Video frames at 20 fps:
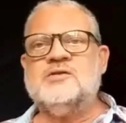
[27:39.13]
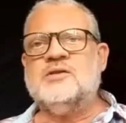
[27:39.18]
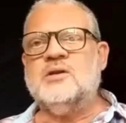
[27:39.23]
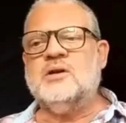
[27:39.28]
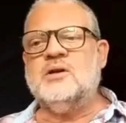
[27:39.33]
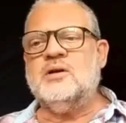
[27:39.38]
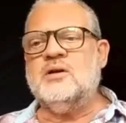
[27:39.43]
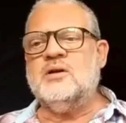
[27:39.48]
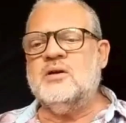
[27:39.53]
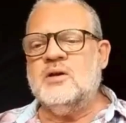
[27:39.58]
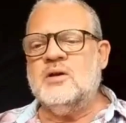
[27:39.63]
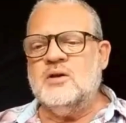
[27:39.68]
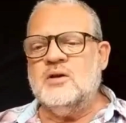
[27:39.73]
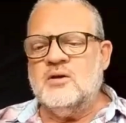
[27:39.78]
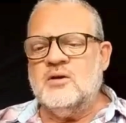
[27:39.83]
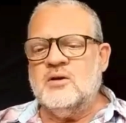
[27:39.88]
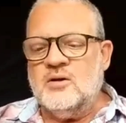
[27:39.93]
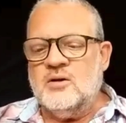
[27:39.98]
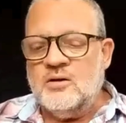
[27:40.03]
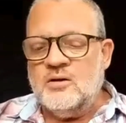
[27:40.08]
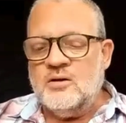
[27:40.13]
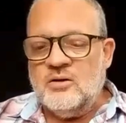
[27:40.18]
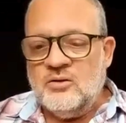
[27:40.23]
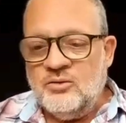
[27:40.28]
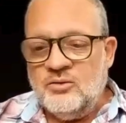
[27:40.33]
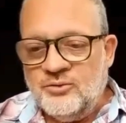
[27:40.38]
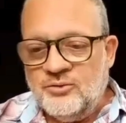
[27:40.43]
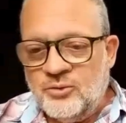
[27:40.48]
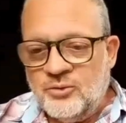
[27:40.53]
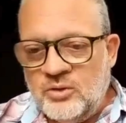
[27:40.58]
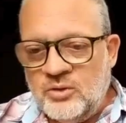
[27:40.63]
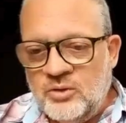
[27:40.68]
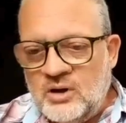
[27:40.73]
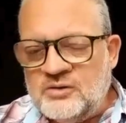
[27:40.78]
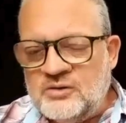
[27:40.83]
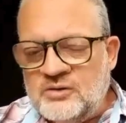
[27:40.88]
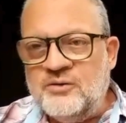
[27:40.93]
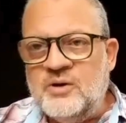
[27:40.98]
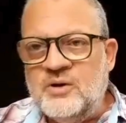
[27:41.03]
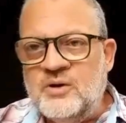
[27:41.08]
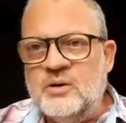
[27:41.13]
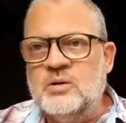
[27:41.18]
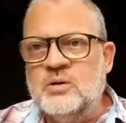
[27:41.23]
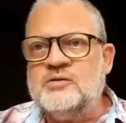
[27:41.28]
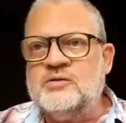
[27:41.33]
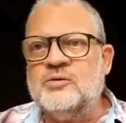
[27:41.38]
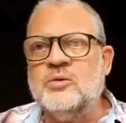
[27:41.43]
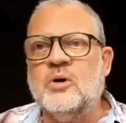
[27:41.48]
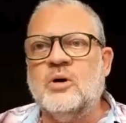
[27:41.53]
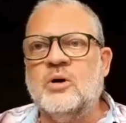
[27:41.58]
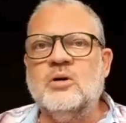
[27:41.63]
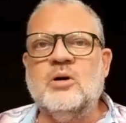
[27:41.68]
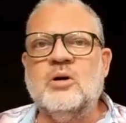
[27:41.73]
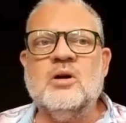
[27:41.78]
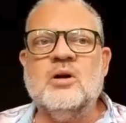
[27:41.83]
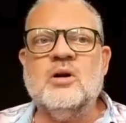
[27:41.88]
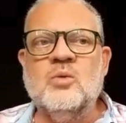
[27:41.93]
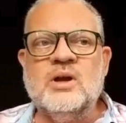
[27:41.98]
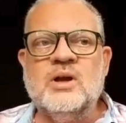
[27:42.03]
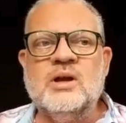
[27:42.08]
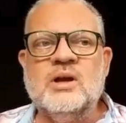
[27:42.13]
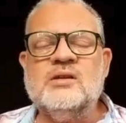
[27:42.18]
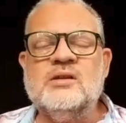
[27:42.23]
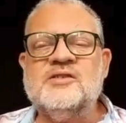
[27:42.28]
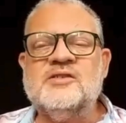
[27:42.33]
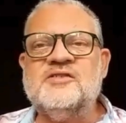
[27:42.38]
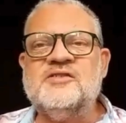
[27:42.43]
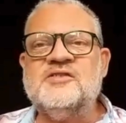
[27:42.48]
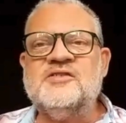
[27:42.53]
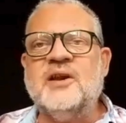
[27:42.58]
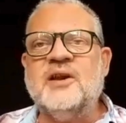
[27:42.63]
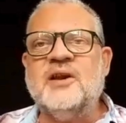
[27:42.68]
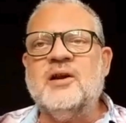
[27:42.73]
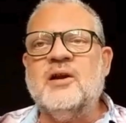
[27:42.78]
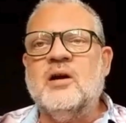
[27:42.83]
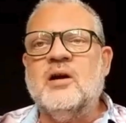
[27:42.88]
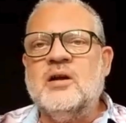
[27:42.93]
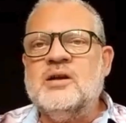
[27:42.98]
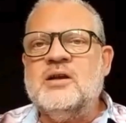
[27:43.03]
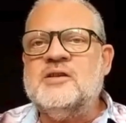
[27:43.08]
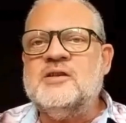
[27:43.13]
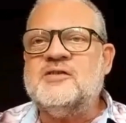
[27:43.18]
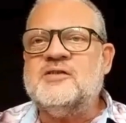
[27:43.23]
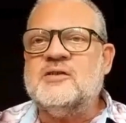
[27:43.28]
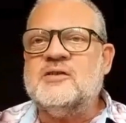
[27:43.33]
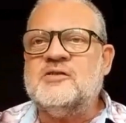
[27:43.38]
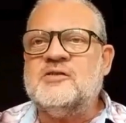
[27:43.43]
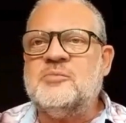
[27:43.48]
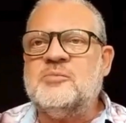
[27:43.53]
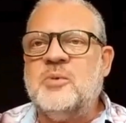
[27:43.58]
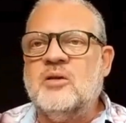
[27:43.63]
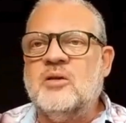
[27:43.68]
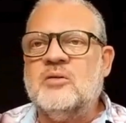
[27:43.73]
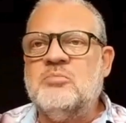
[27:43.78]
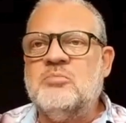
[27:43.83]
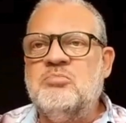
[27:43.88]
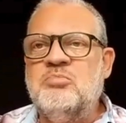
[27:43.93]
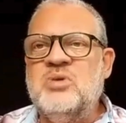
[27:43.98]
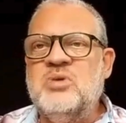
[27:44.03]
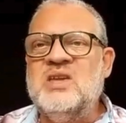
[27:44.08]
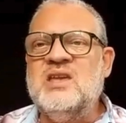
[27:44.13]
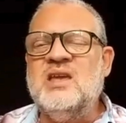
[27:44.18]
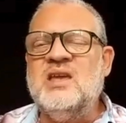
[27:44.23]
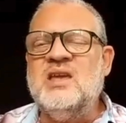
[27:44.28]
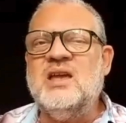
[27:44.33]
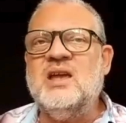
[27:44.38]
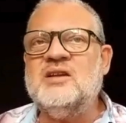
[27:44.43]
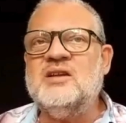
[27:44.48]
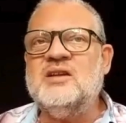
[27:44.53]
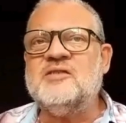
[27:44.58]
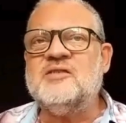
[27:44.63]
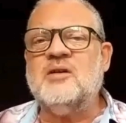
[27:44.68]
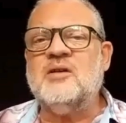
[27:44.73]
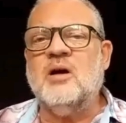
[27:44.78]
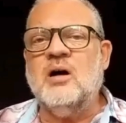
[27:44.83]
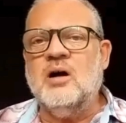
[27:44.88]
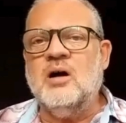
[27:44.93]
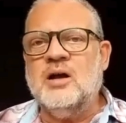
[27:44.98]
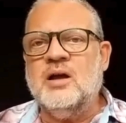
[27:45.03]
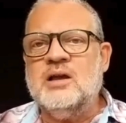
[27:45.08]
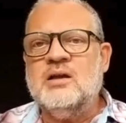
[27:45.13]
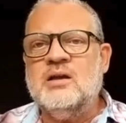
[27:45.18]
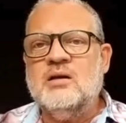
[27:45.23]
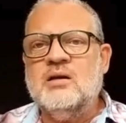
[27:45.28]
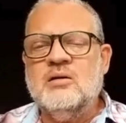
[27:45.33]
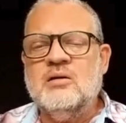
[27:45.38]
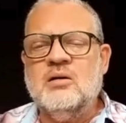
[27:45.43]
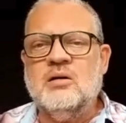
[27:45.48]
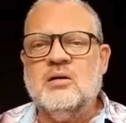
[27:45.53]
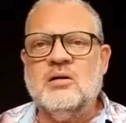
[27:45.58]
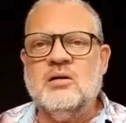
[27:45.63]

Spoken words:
and just for those viewers who are not aware, PSIRA is spelled PSIRA,